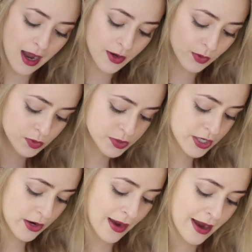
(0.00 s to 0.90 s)
I
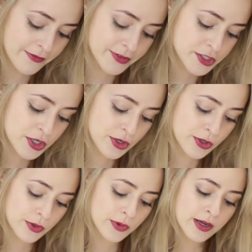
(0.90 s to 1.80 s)
also have
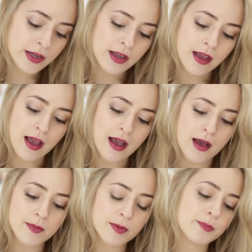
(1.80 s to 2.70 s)
two
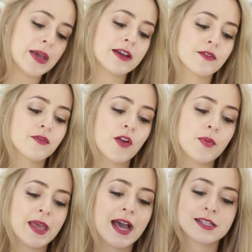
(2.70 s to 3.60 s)
big
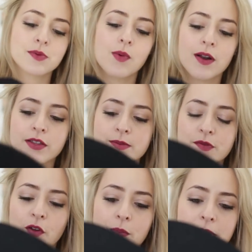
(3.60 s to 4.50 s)
floppy hats. Well, one of them's
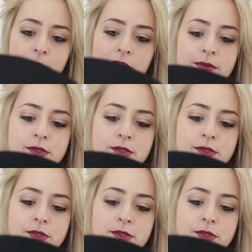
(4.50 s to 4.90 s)
floppy and one of